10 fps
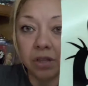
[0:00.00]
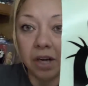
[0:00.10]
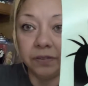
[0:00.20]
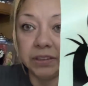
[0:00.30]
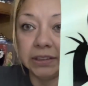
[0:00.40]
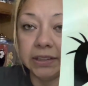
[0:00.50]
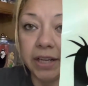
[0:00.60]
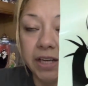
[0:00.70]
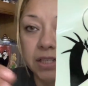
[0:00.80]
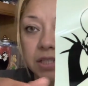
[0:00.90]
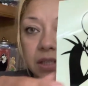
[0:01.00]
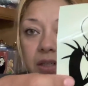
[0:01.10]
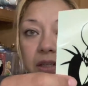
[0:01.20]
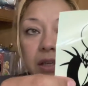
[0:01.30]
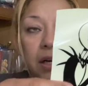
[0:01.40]
off this light.
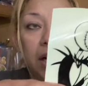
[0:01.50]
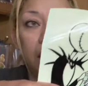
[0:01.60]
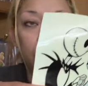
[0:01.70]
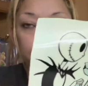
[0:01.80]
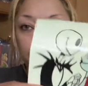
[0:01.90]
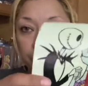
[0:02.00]
Then